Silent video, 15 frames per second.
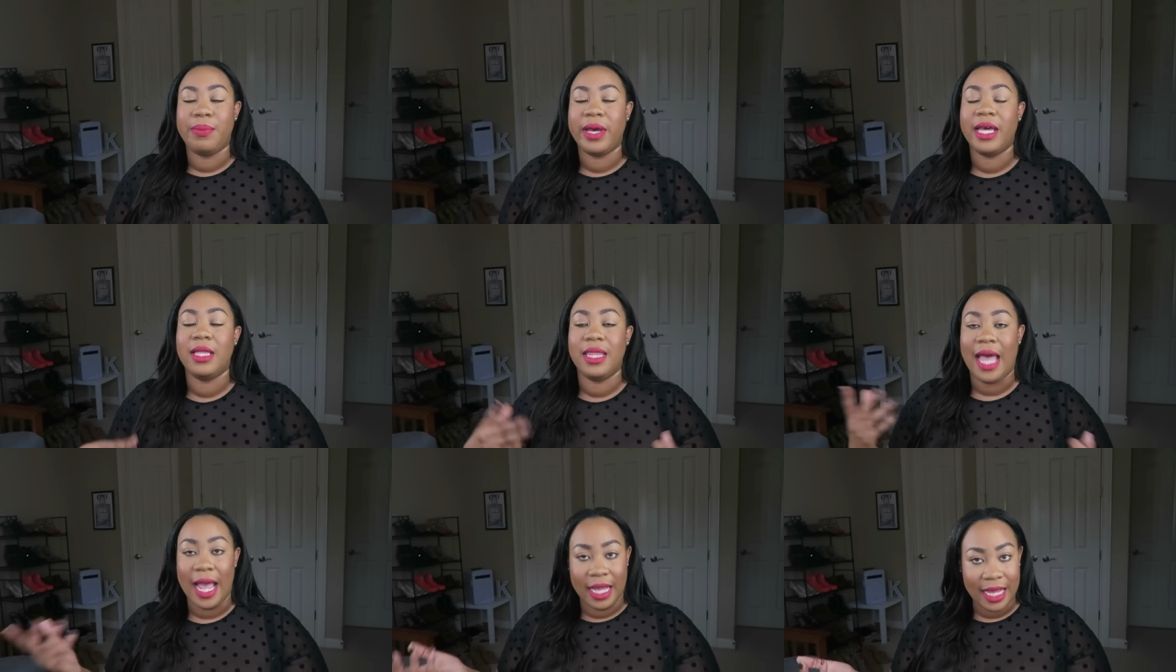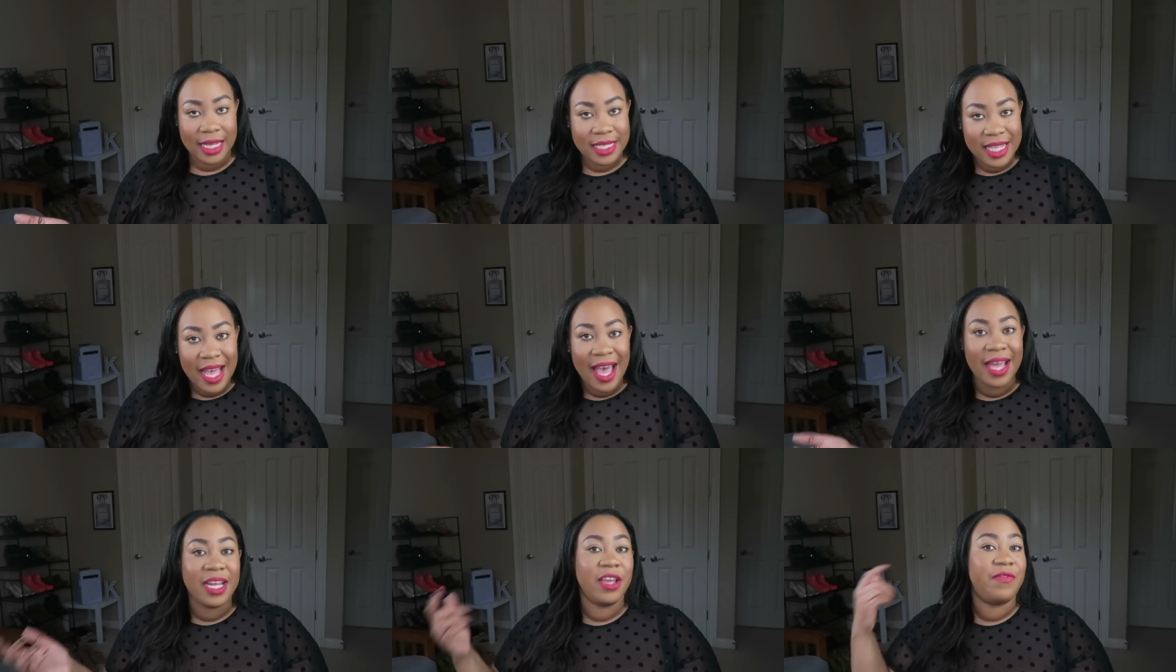but like I
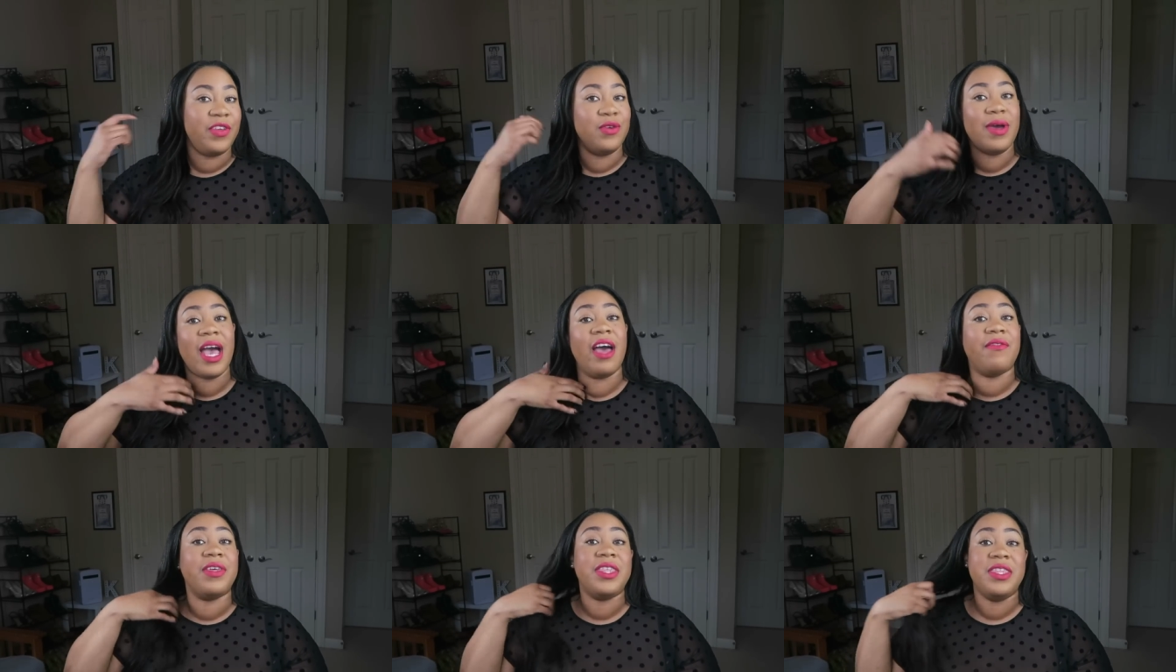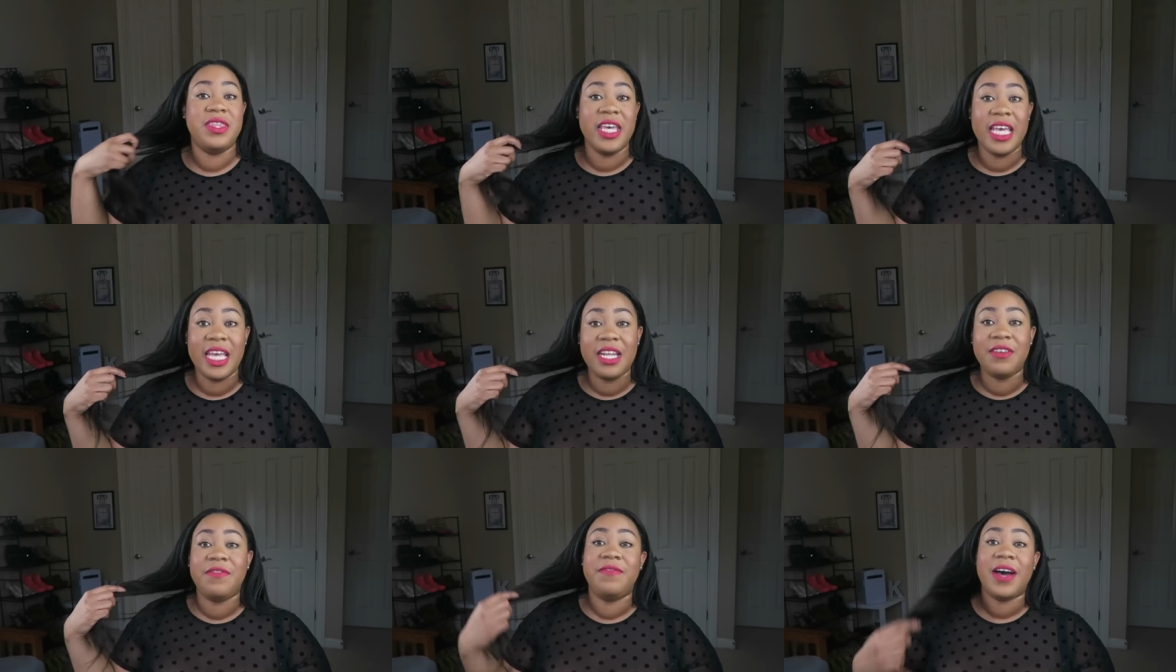said, if you have
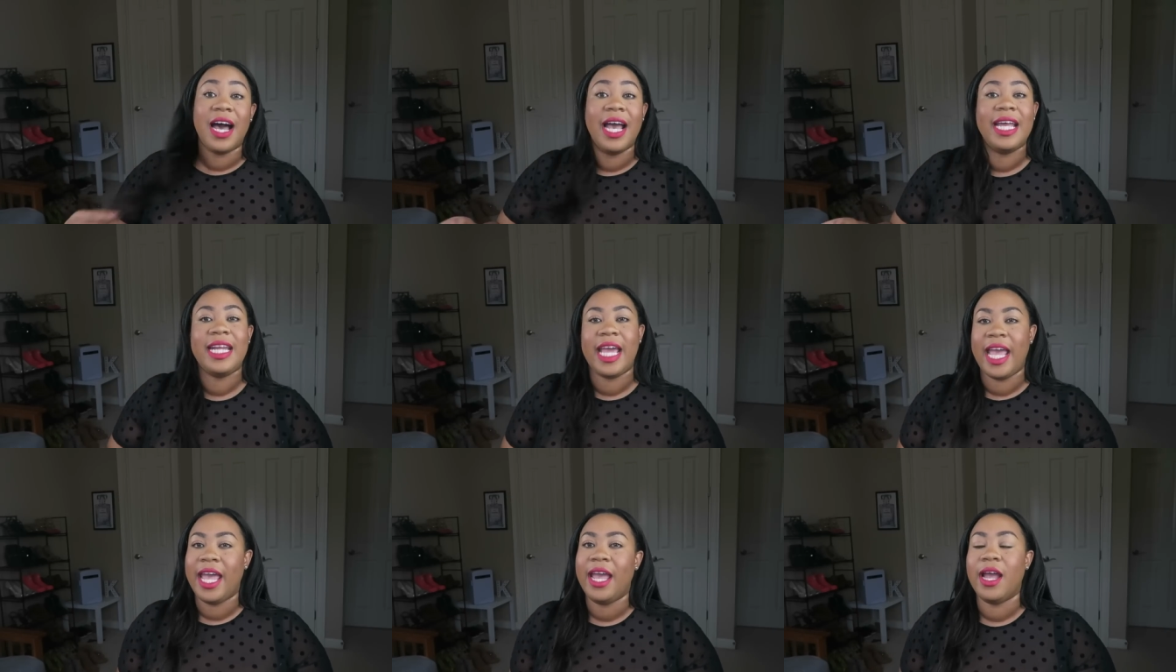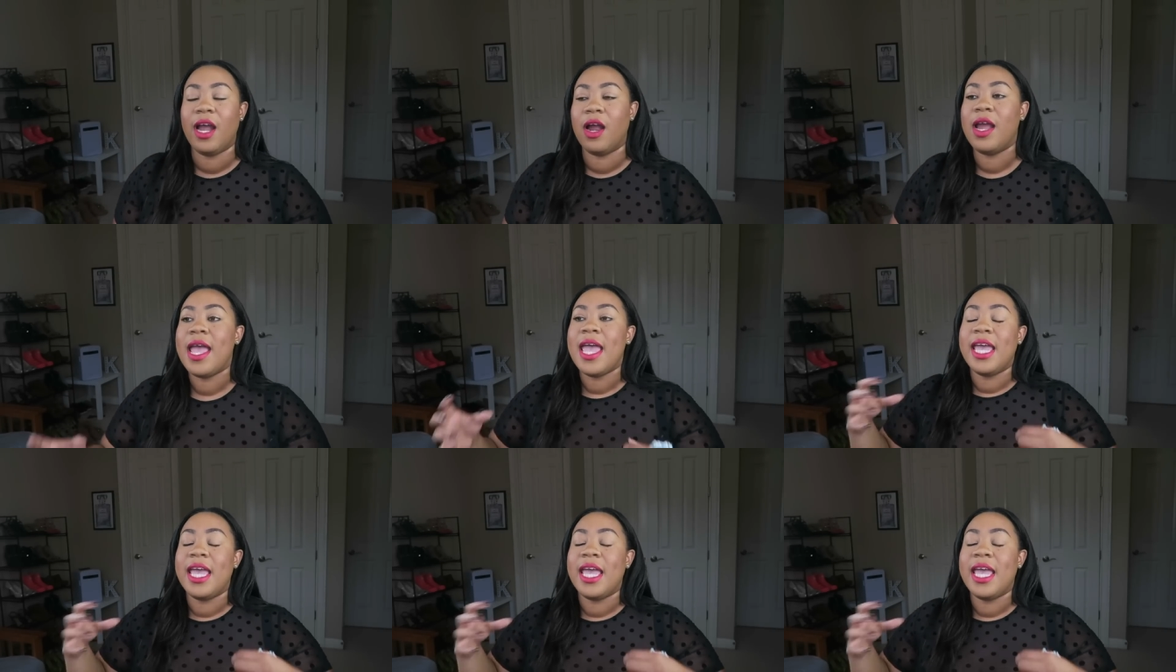thin, fine hair,